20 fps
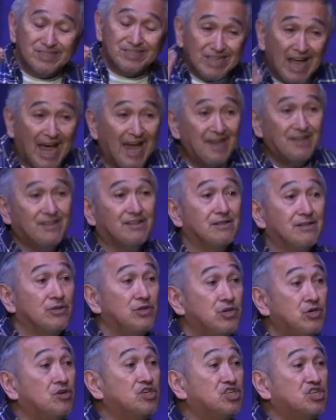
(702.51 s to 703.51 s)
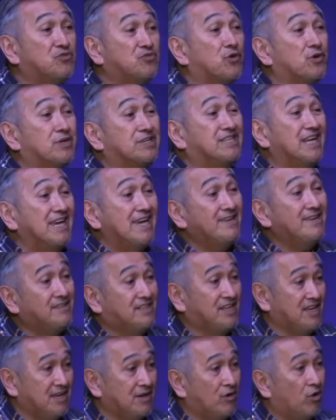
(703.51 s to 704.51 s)
title used for
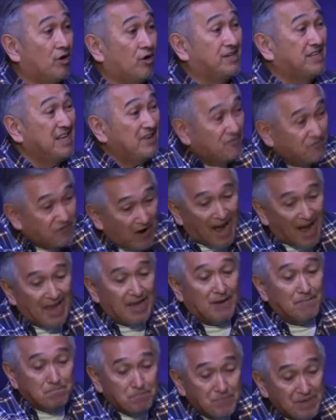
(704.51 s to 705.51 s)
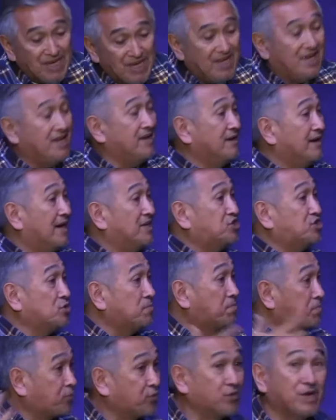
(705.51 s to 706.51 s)
deity or divine being, a
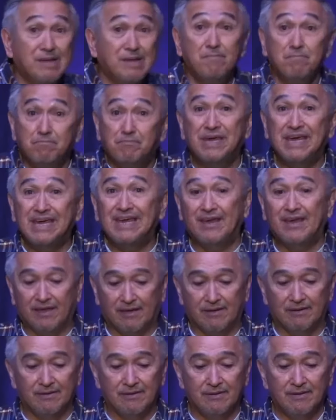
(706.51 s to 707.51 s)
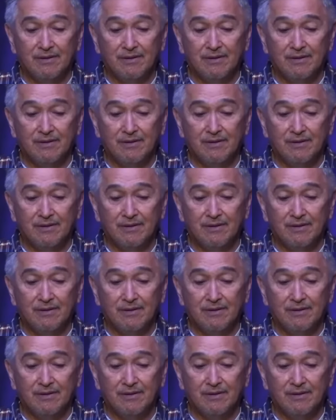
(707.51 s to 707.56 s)
supreme being.